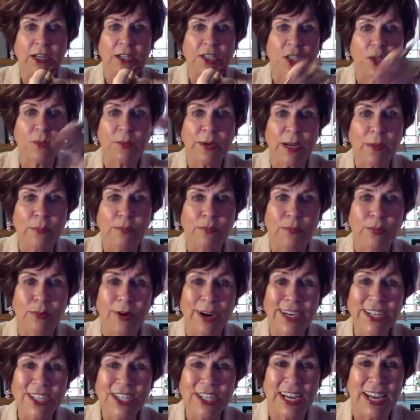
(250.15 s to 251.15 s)
So my
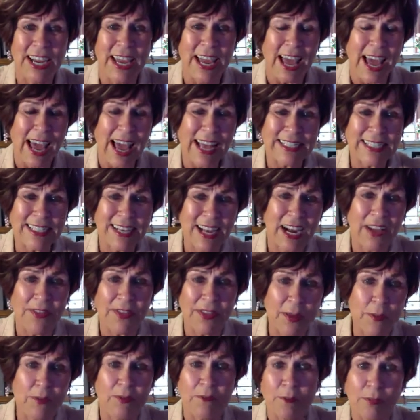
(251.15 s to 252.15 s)
brush has got
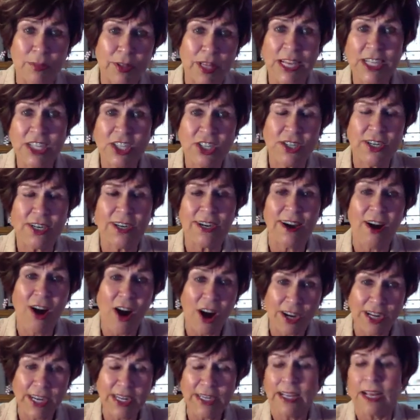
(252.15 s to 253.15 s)
the blush
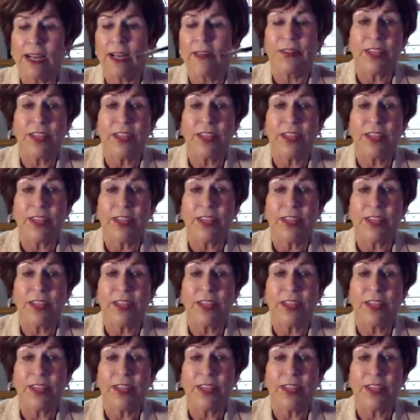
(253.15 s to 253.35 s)
on it,